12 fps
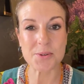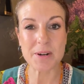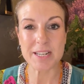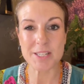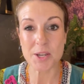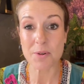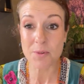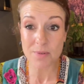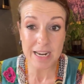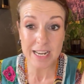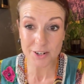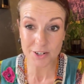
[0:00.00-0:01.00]
All right, so
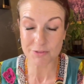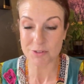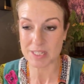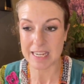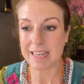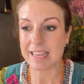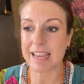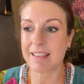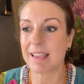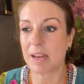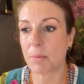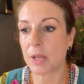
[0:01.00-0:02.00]
really good for skincare
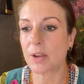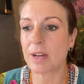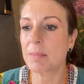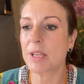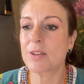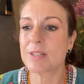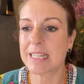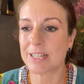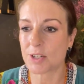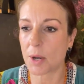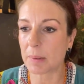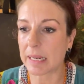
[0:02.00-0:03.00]
then when you're going to be using
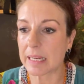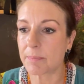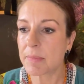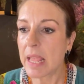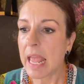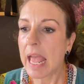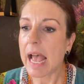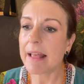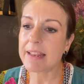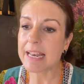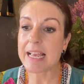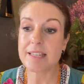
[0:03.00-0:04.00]
it topically.
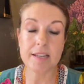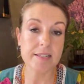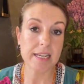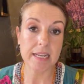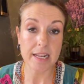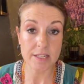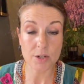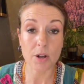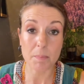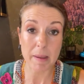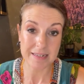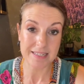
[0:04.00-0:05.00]
And then, as I said, it's
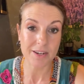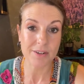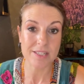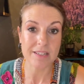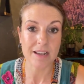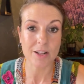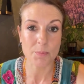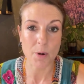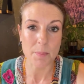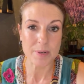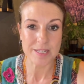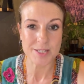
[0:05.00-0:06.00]
got bactericidal
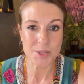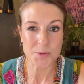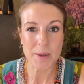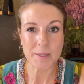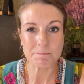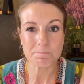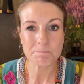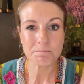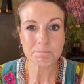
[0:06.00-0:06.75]
properties as well.